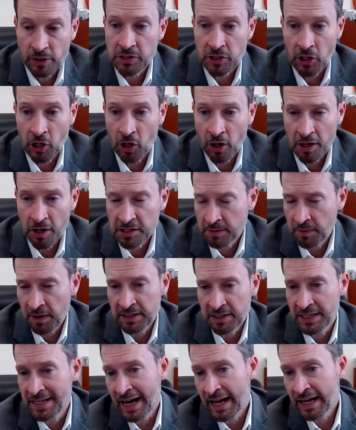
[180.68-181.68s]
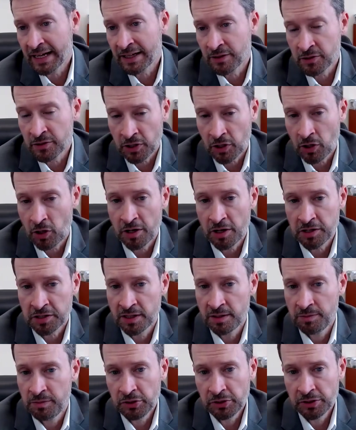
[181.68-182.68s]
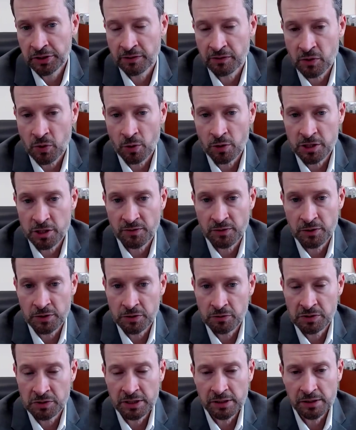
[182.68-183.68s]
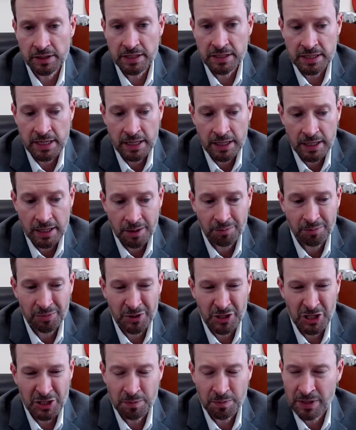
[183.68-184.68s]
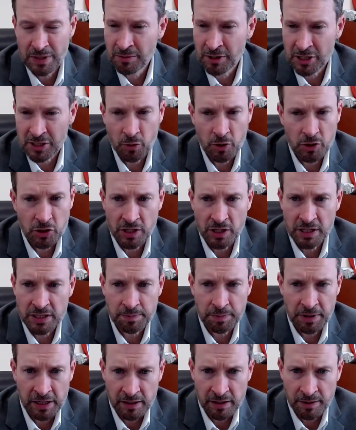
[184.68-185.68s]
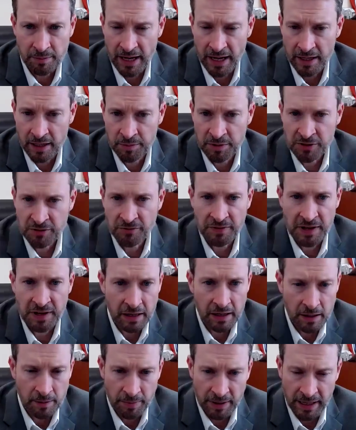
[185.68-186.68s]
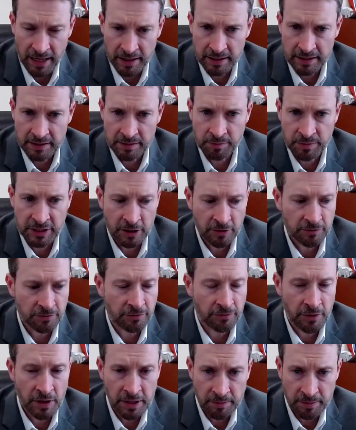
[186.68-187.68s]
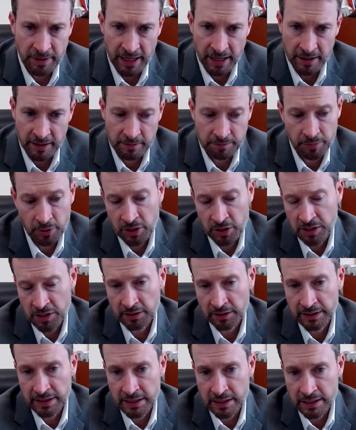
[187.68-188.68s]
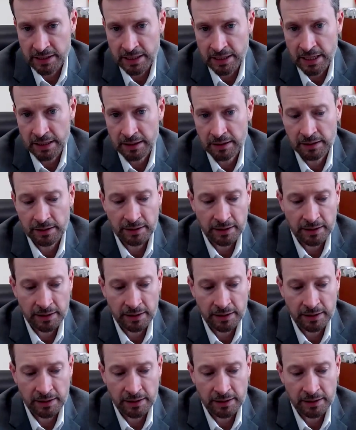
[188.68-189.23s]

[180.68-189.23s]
If there is a cost, I'm not denying there's a cost to the building, of course, for utilities, but just be much more transparent about it. Be fair about it. Be upfront about it. Put it in the lease.